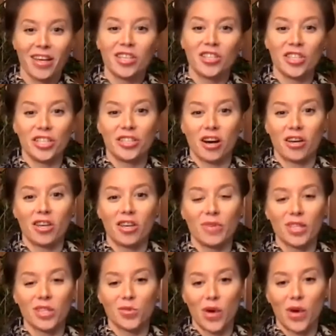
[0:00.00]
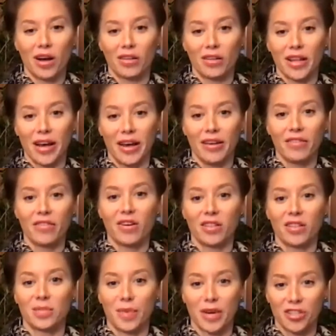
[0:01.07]
She documents wildlife
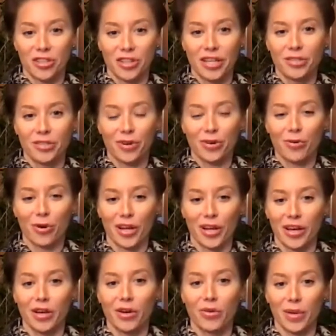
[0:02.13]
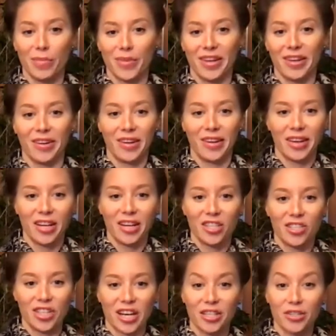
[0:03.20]
on specialized recording equipment,
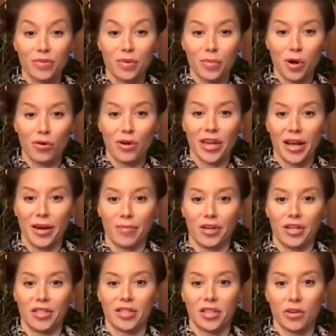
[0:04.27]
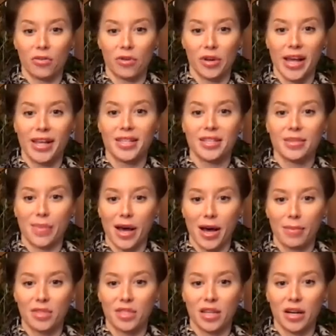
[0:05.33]
checks remote cameras, creates
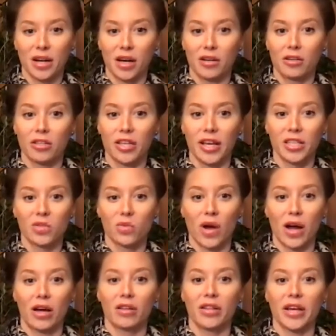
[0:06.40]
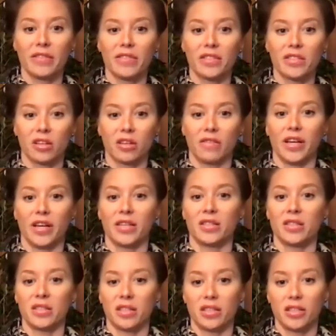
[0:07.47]
maps, and undertakes wildlife
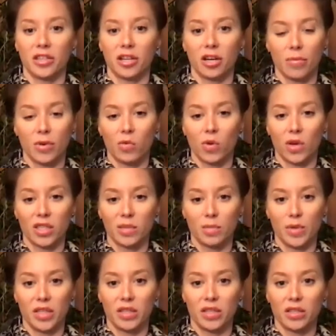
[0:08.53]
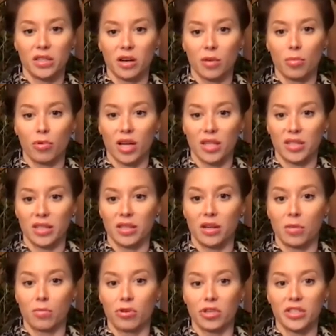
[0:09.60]
surveys to determine what species are present
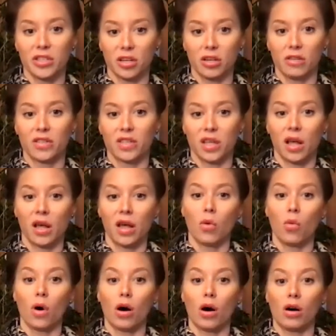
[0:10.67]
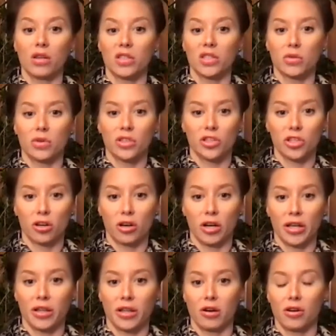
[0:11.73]
on preserves, while also
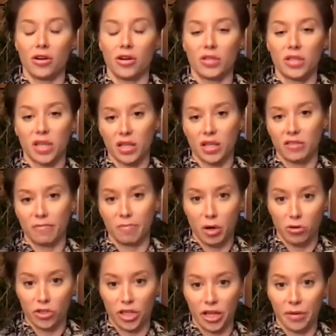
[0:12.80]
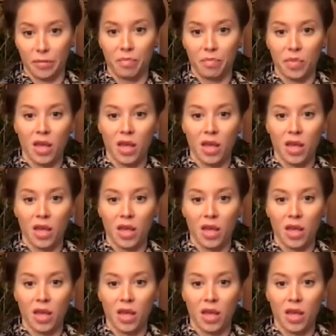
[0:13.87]
ensuring there are no signs of poaching.